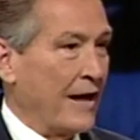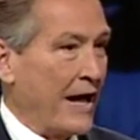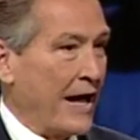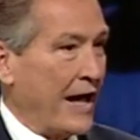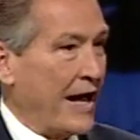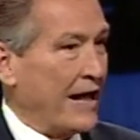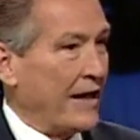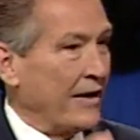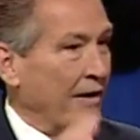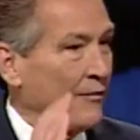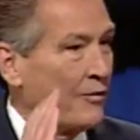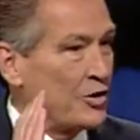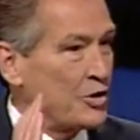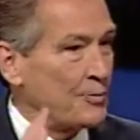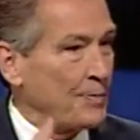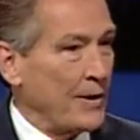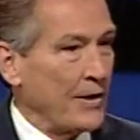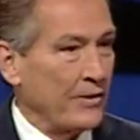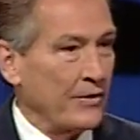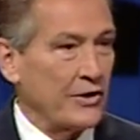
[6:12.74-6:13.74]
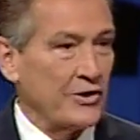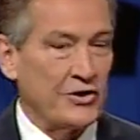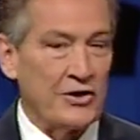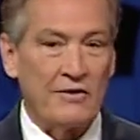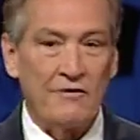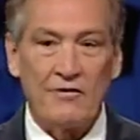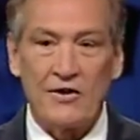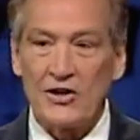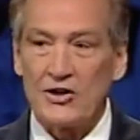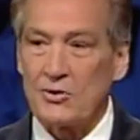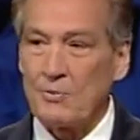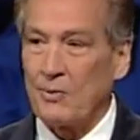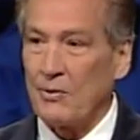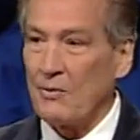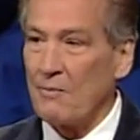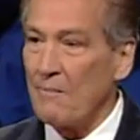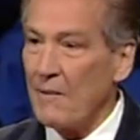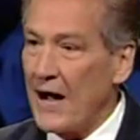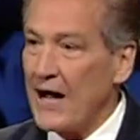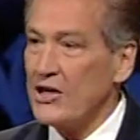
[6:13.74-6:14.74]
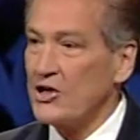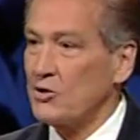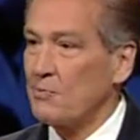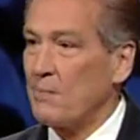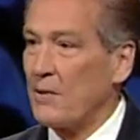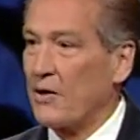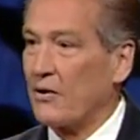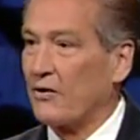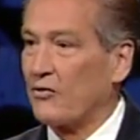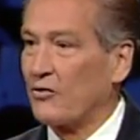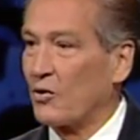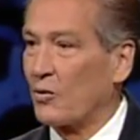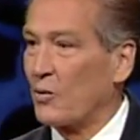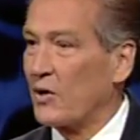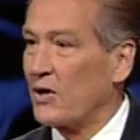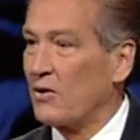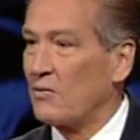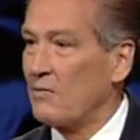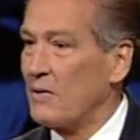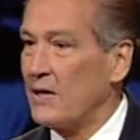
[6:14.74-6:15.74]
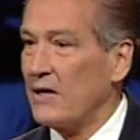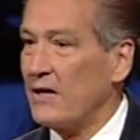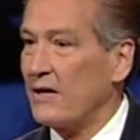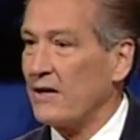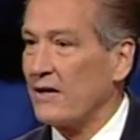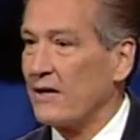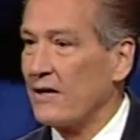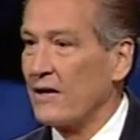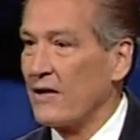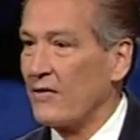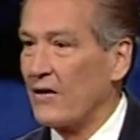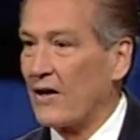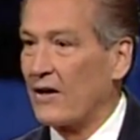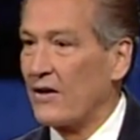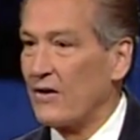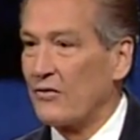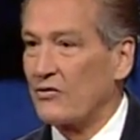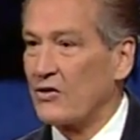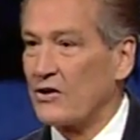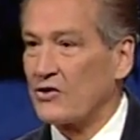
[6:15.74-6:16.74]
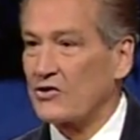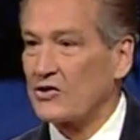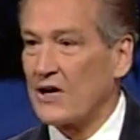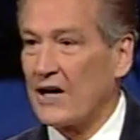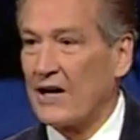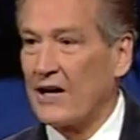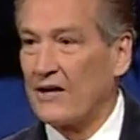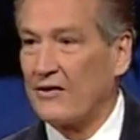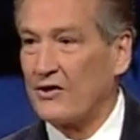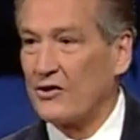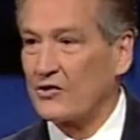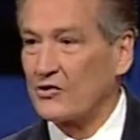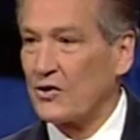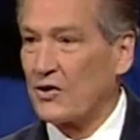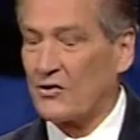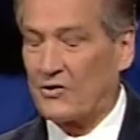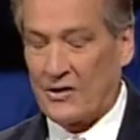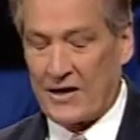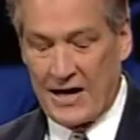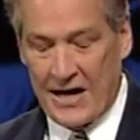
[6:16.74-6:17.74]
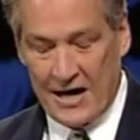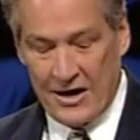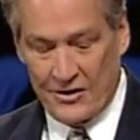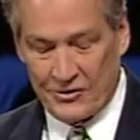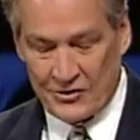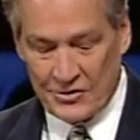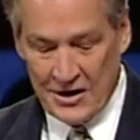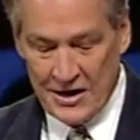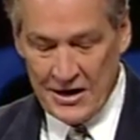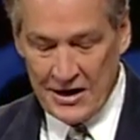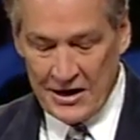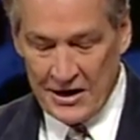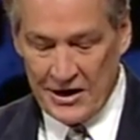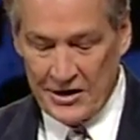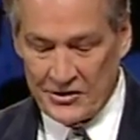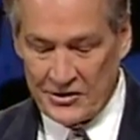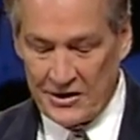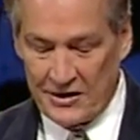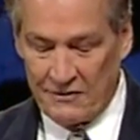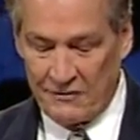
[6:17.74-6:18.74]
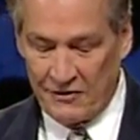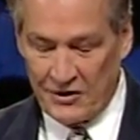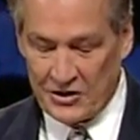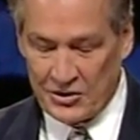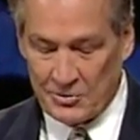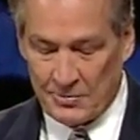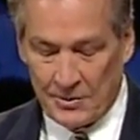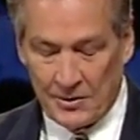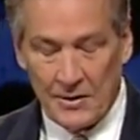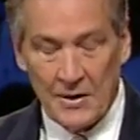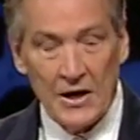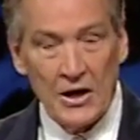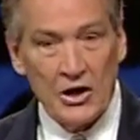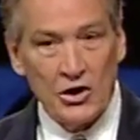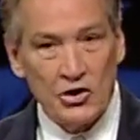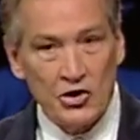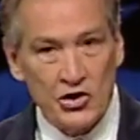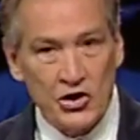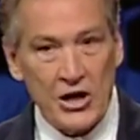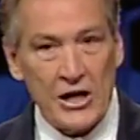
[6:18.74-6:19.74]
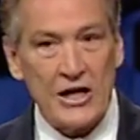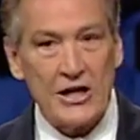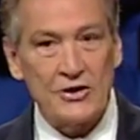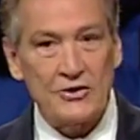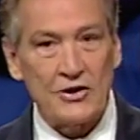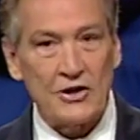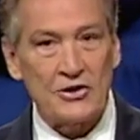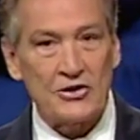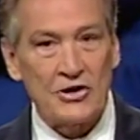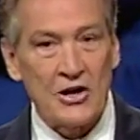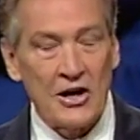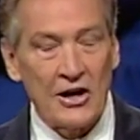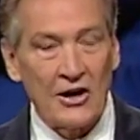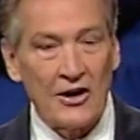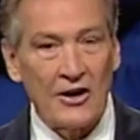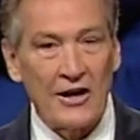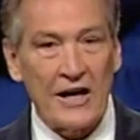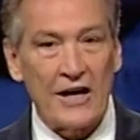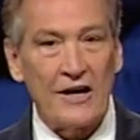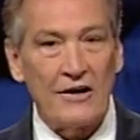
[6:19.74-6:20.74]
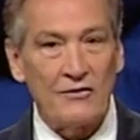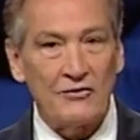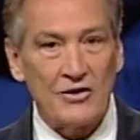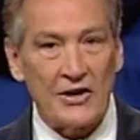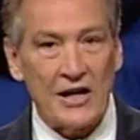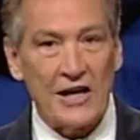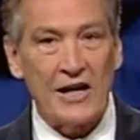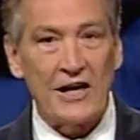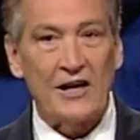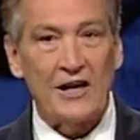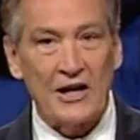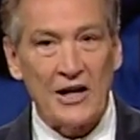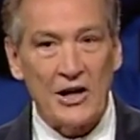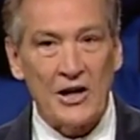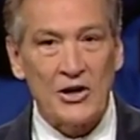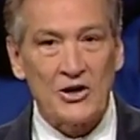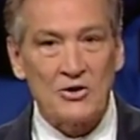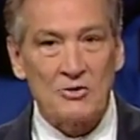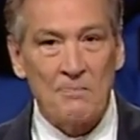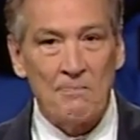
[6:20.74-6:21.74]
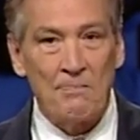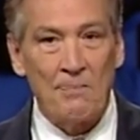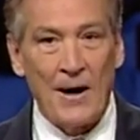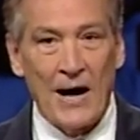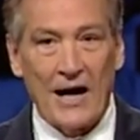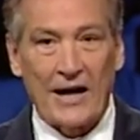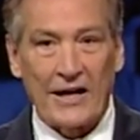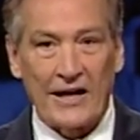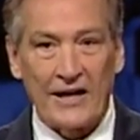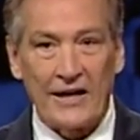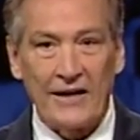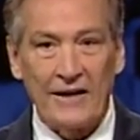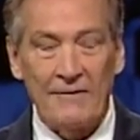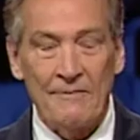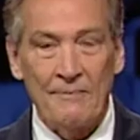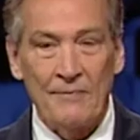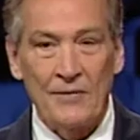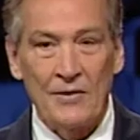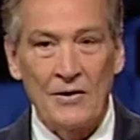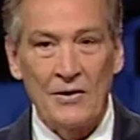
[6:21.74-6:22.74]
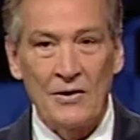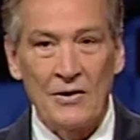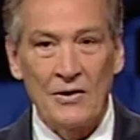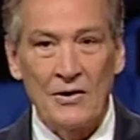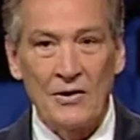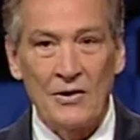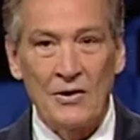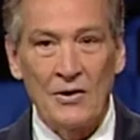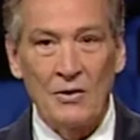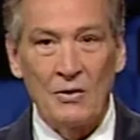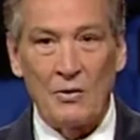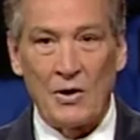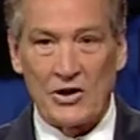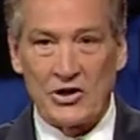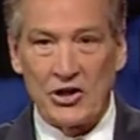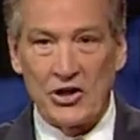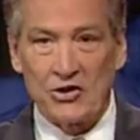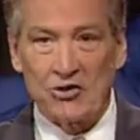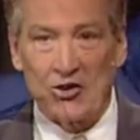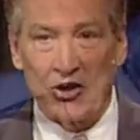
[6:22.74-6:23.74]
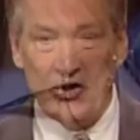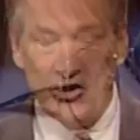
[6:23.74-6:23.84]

And the spirit is invisible. My spirit, the real me that lives inside this earthly house, is invisible. Jesus lives in his body, which is the